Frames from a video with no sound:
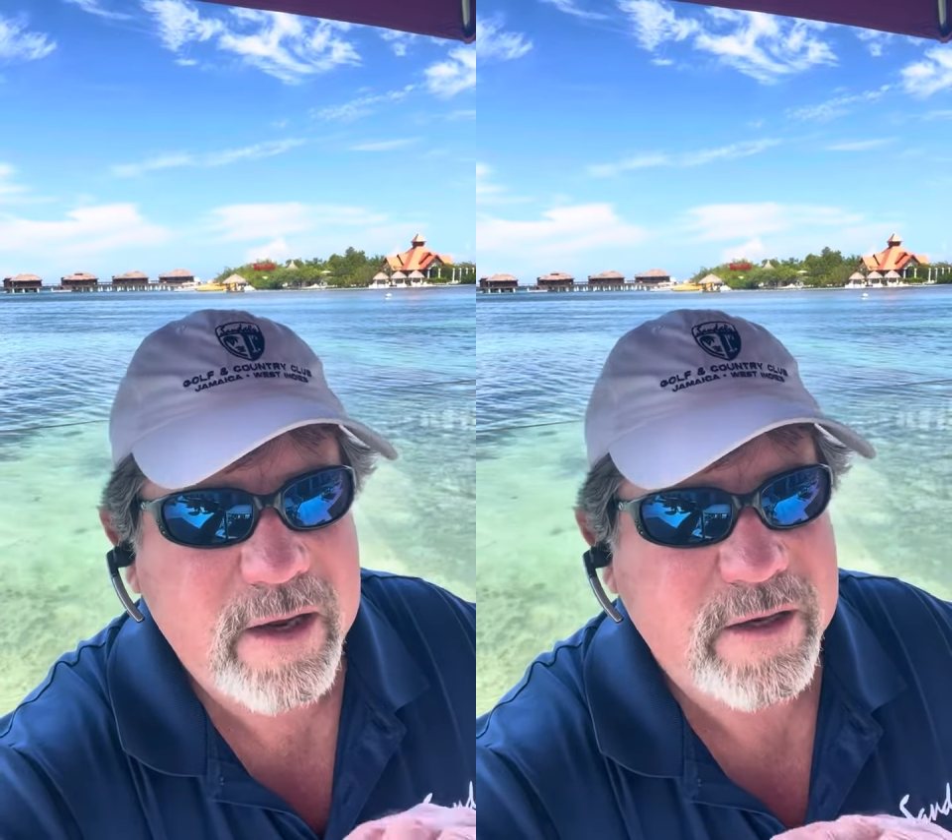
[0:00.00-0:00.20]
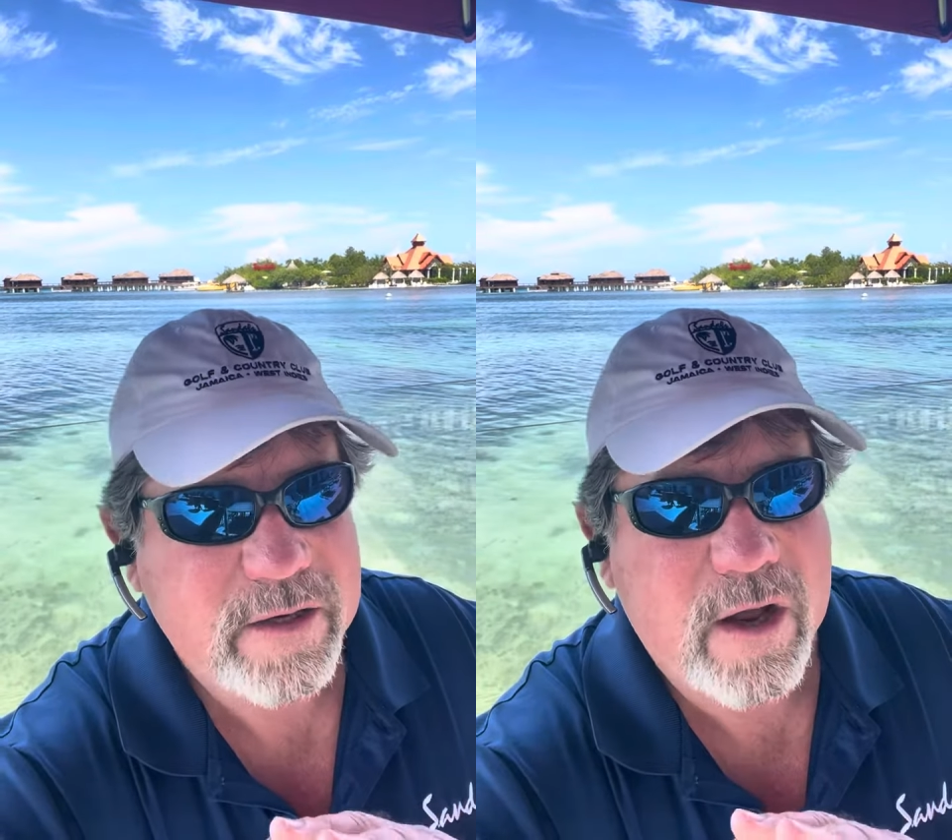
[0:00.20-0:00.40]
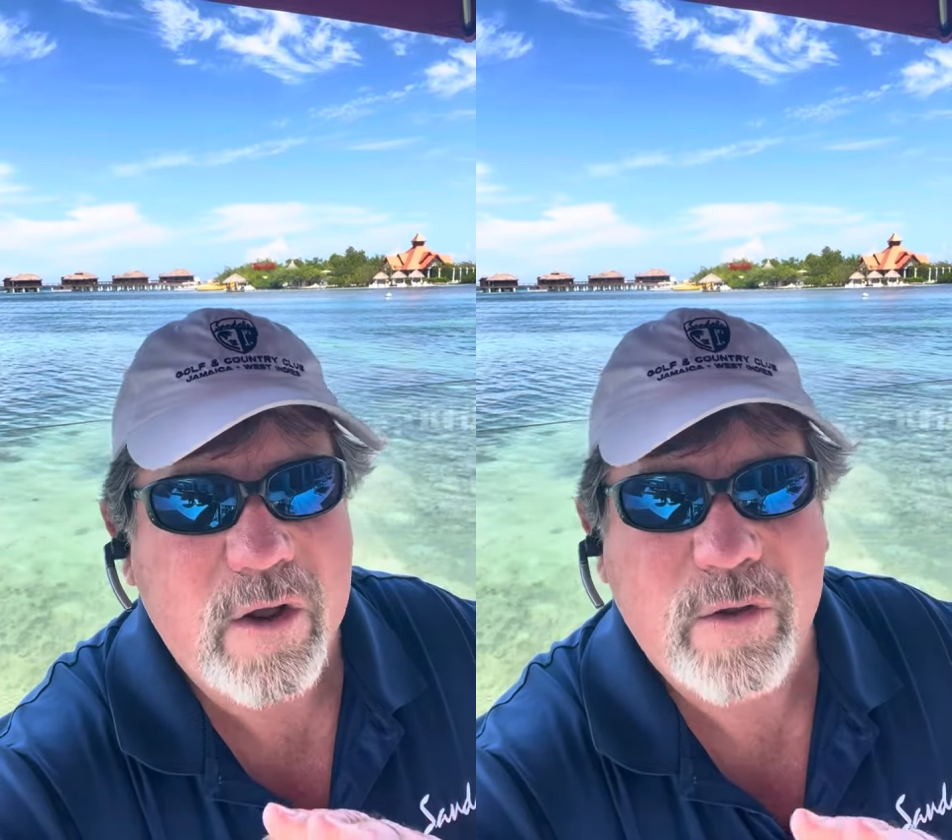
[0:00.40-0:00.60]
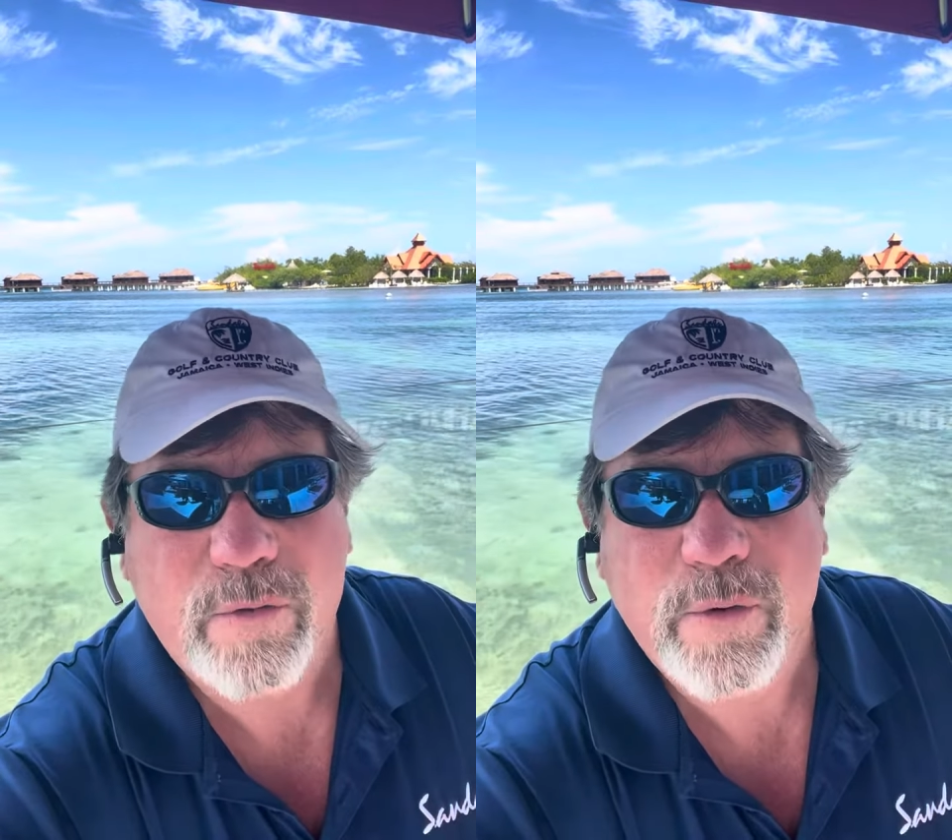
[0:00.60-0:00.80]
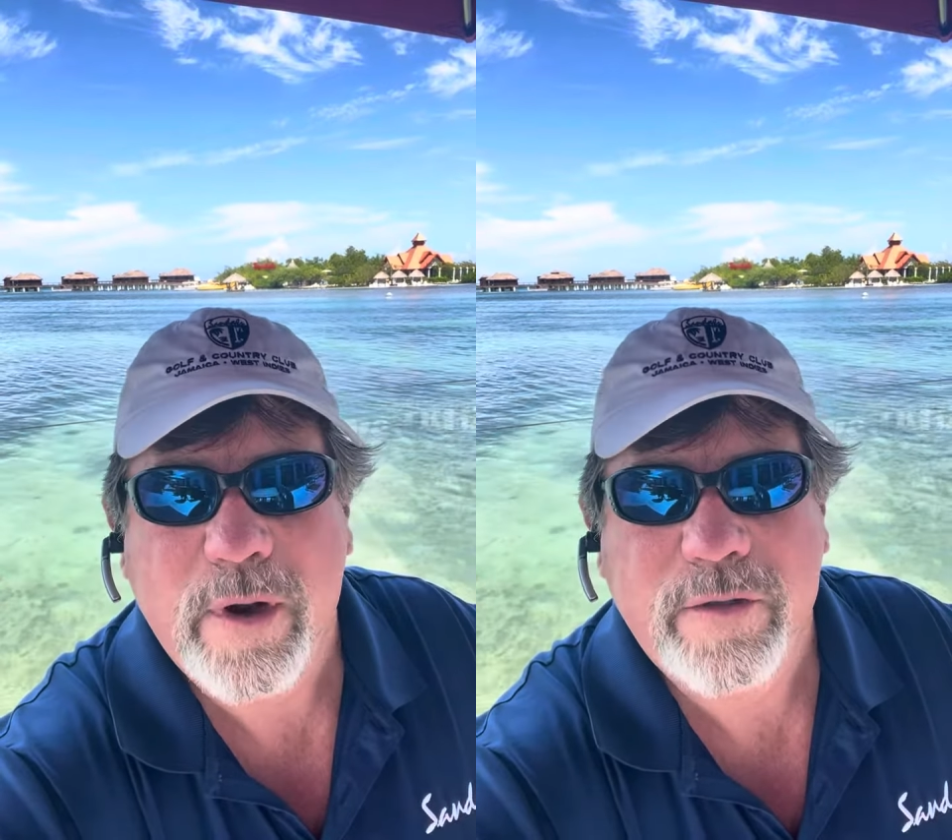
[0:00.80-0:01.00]
It's all
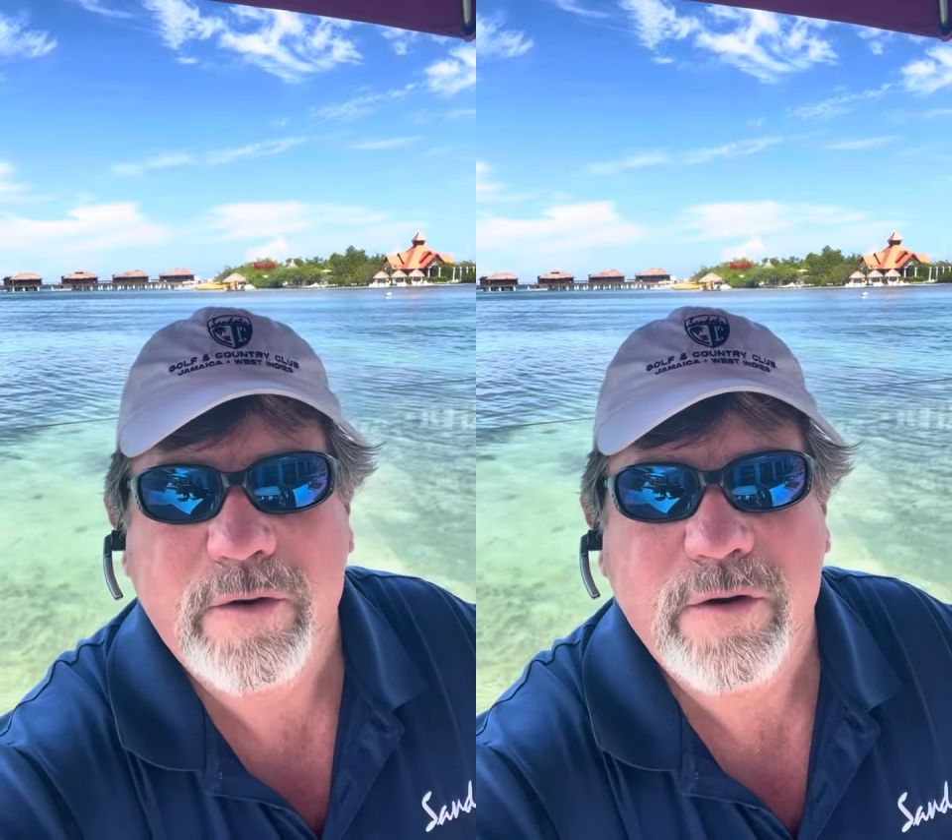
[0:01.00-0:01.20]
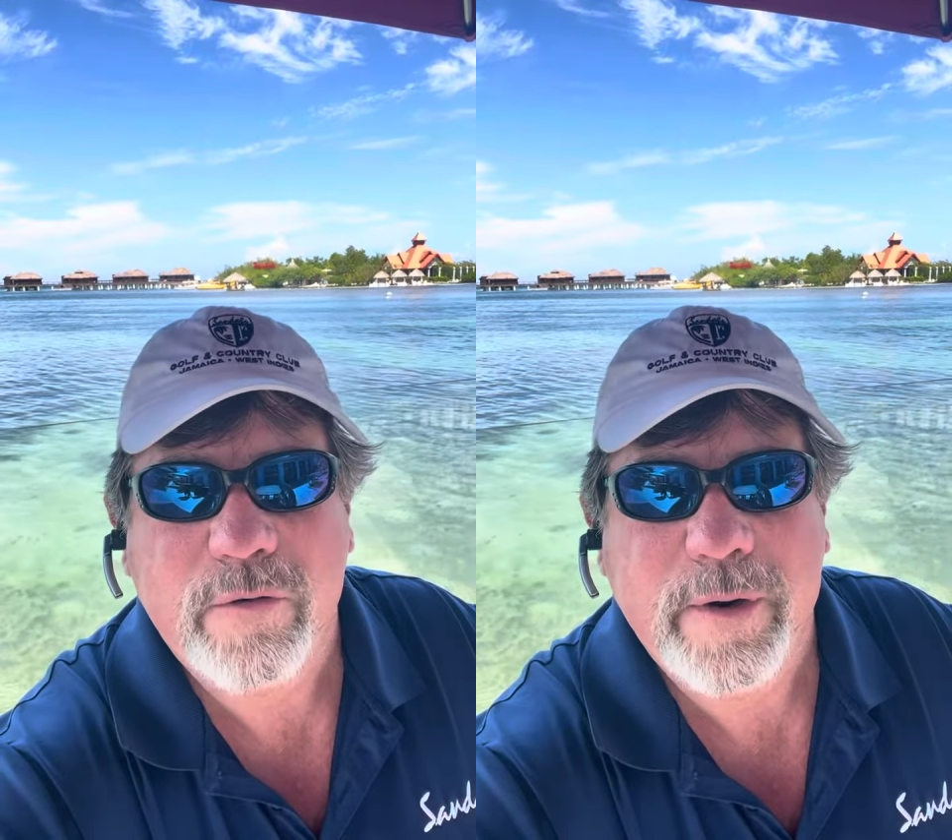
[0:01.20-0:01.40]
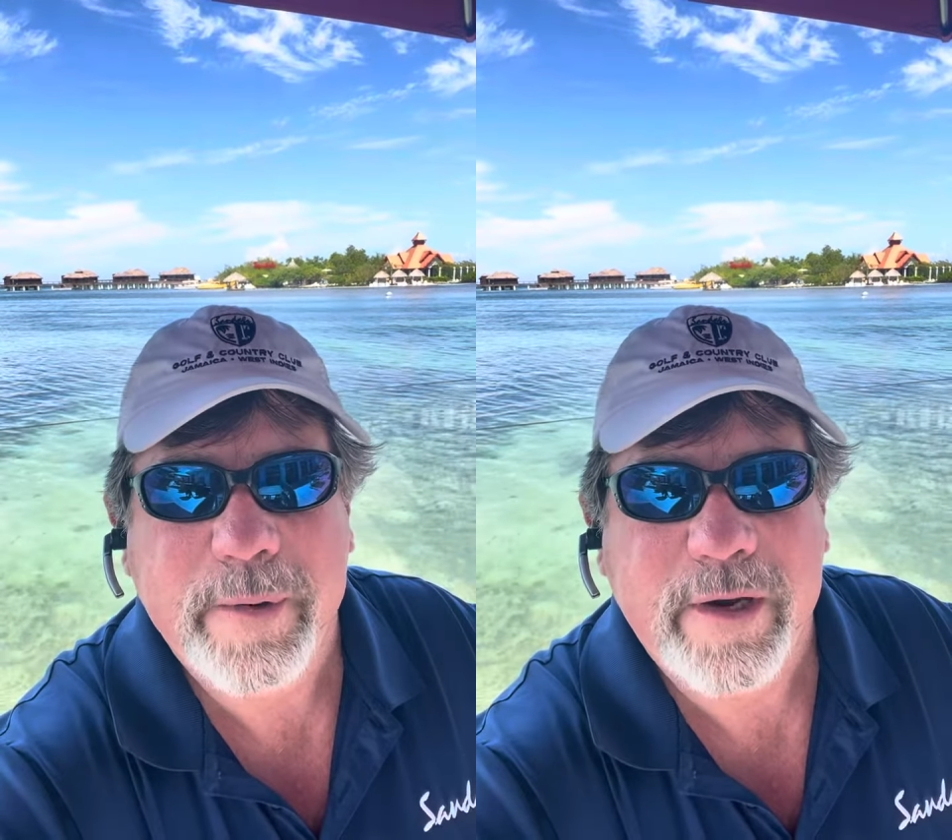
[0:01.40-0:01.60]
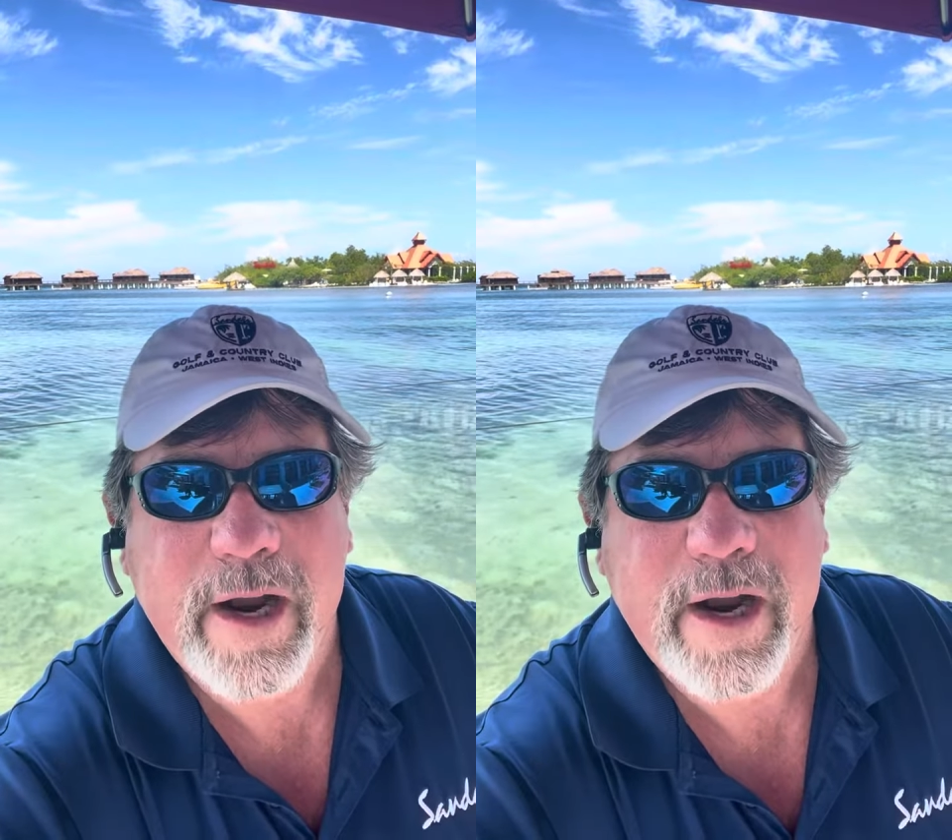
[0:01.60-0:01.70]
throughout the Caribbean.